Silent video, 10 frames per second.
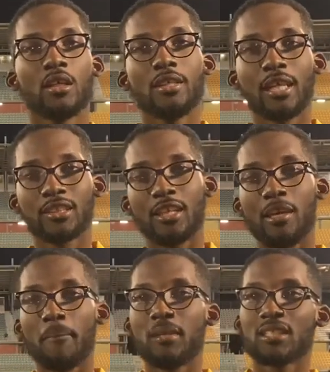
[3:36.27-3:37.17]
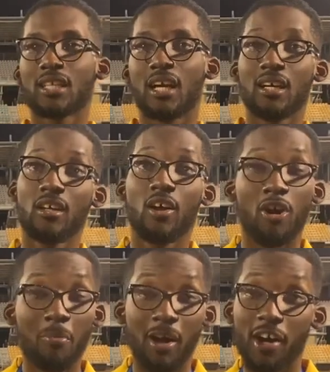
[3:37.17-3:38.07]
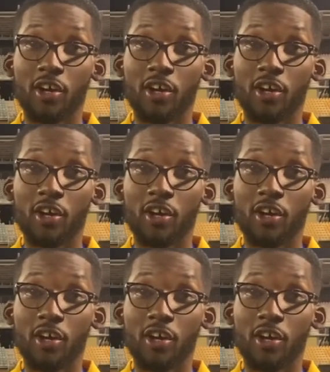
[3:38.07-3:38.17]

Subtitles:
Dexter Lembisca, Omari